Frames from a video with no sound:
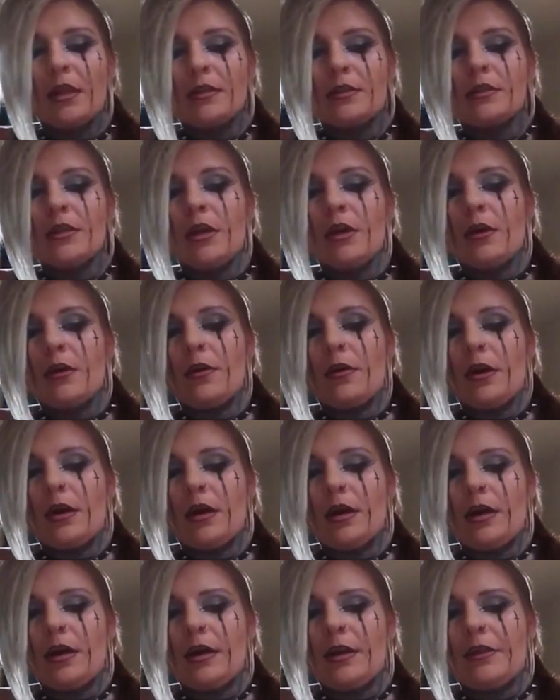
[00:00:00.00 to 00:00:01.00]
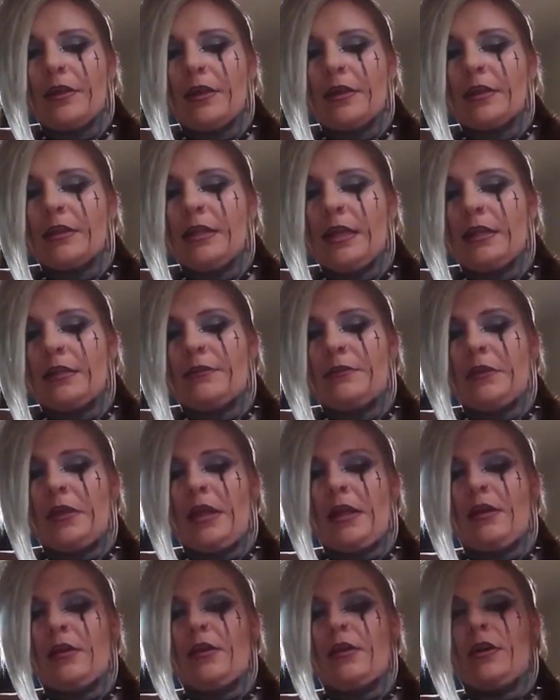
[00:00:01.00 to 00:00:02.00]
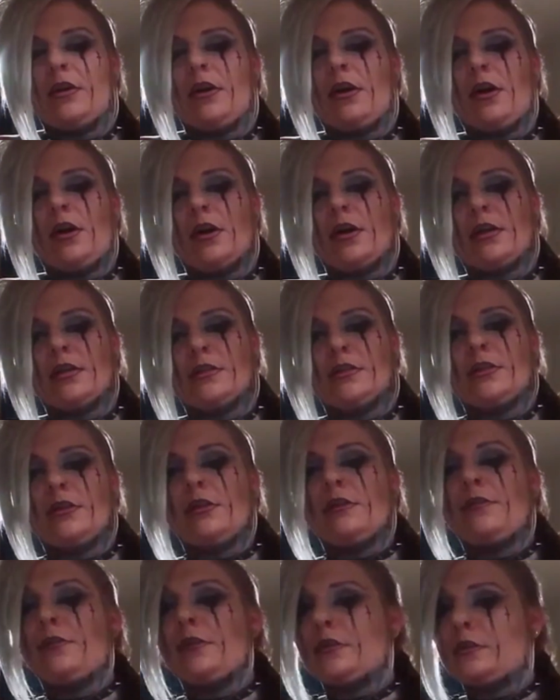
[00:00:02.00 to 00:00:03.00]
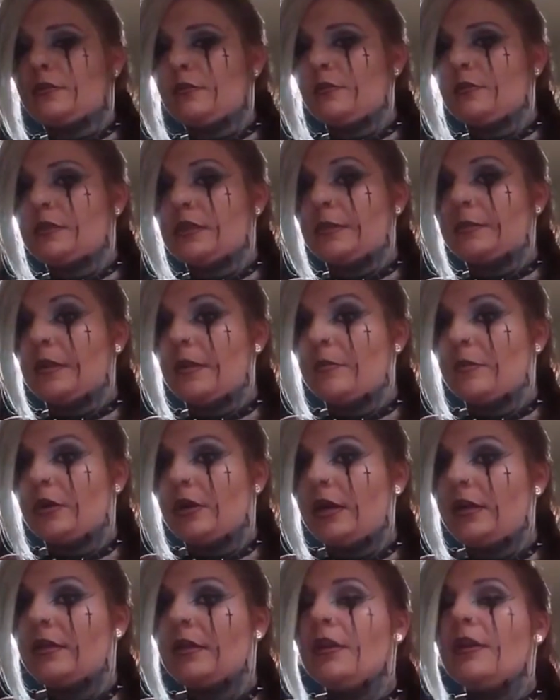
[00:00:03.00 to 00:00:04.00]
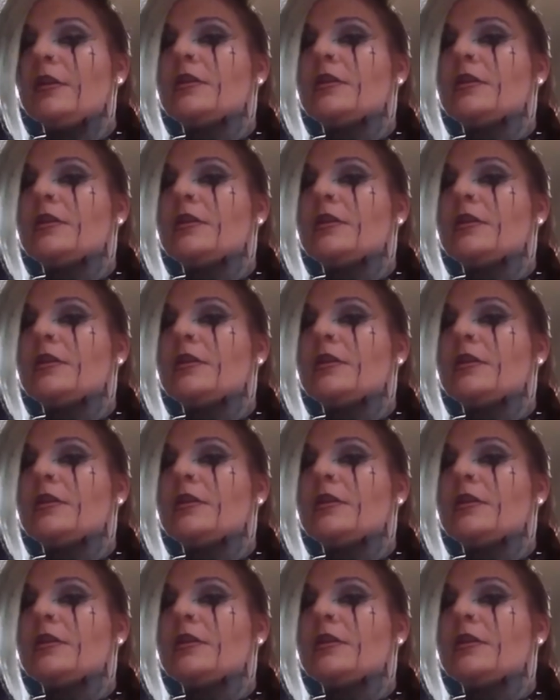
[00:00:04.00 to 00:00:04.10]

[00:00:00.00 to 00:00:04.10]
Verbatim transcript: So uh, I think the dates for that are August 31st through September 9th.